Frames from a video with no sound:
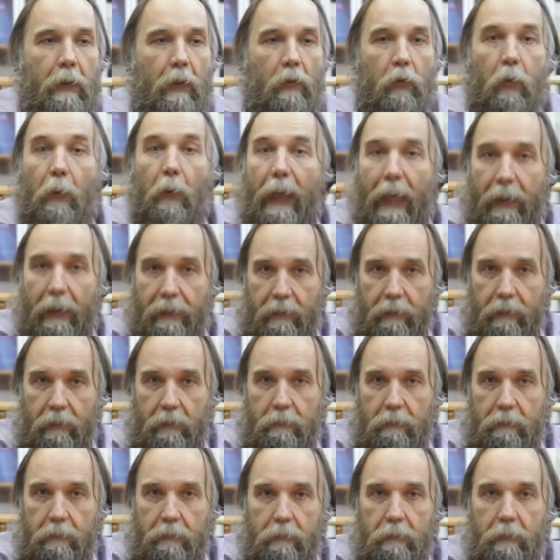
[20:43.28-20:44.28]
together,
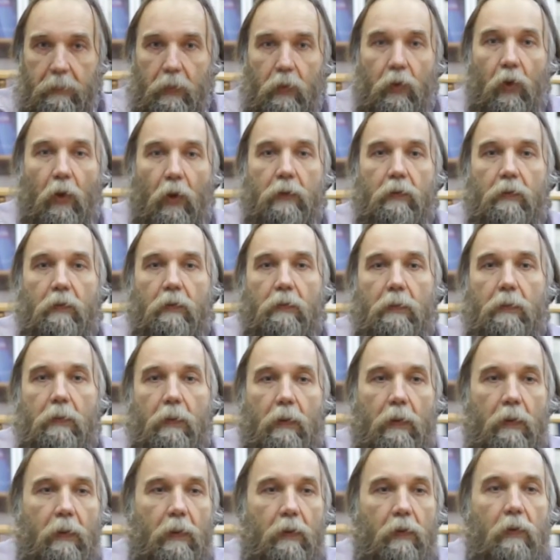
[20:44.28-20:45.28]
not
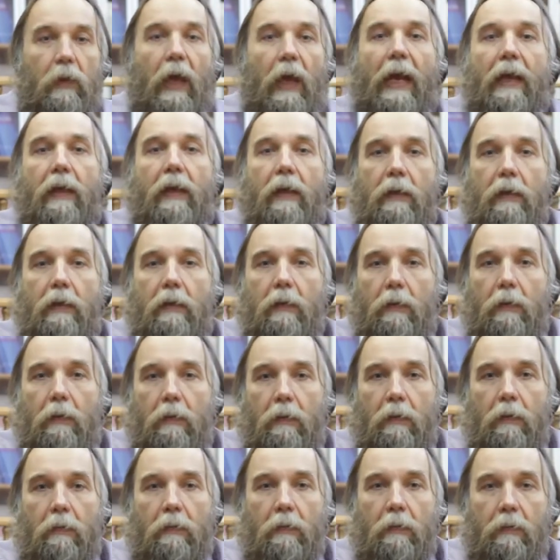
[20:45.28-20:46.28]
relying
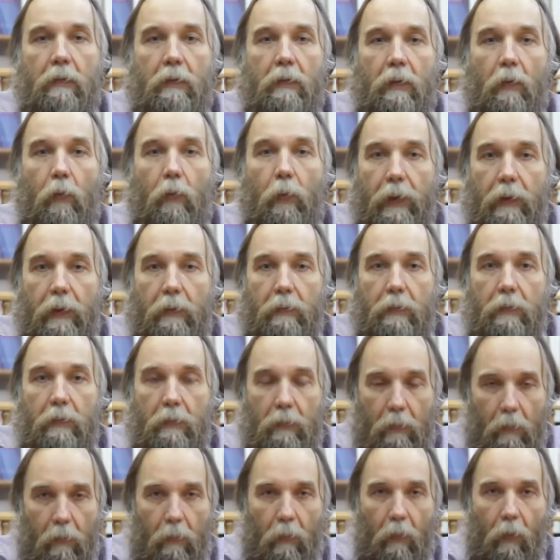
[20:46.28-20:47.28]
on the will
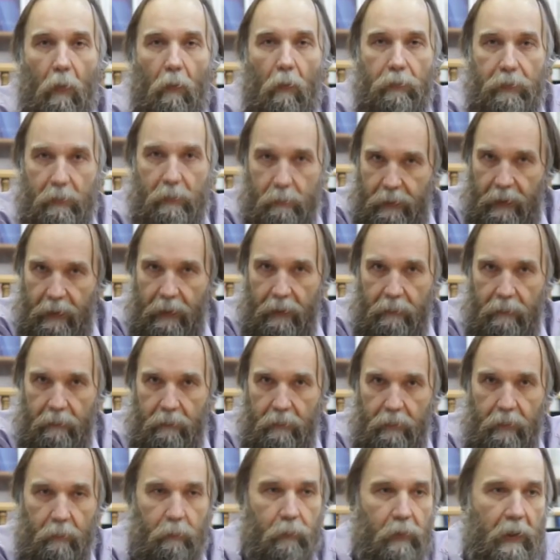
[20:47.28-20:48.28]
of the brain.
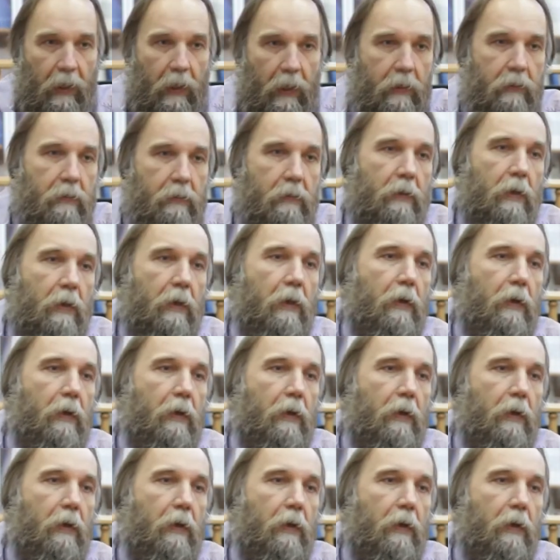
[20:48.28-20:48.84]
The brain